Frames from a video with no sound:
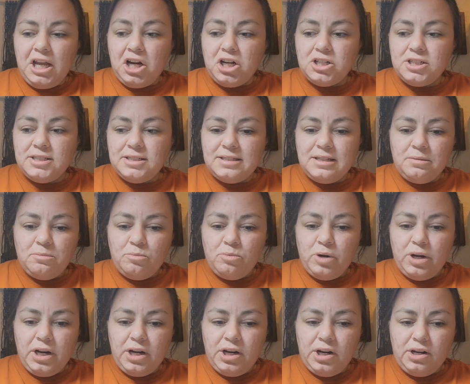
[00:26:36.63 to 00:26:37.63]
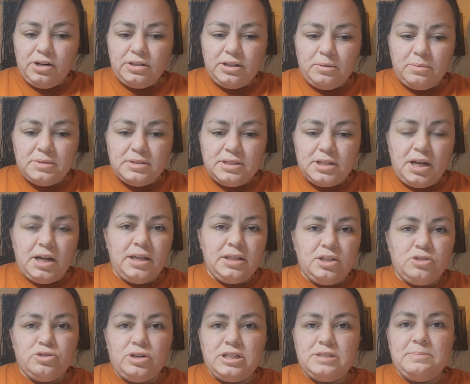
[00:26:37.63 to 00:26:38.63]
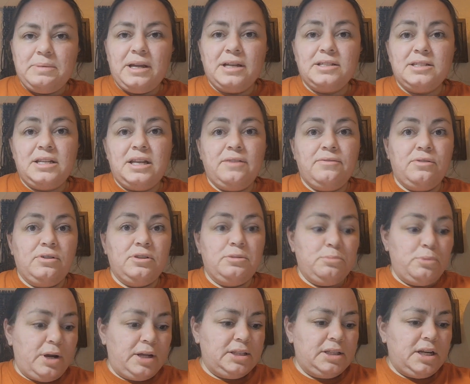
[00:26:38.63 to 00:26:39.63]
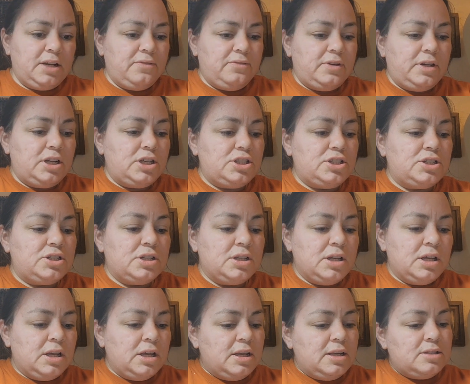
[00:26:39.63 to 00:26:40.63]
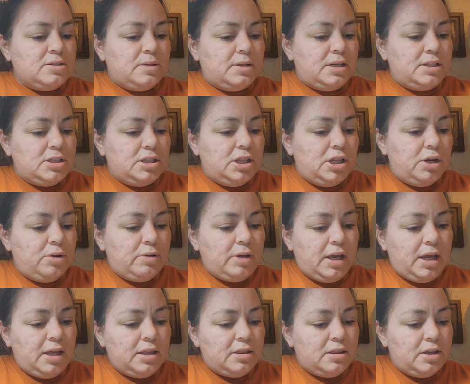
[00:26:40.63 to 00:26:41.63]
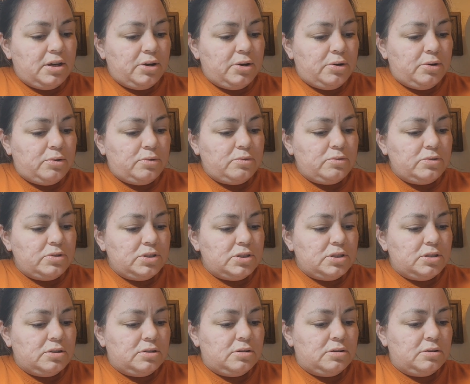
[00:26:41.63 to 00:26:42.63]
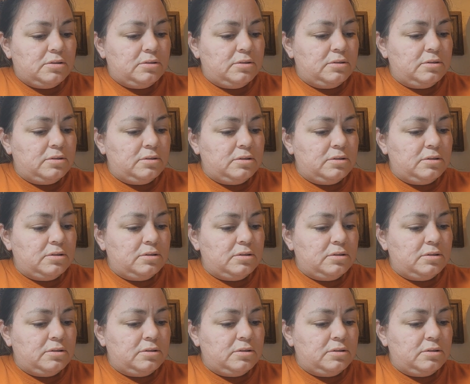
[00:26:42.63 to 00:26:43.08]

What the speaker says: And they are somewhere that was not in the dress bag today for the bride that I finished. So I need to locate those.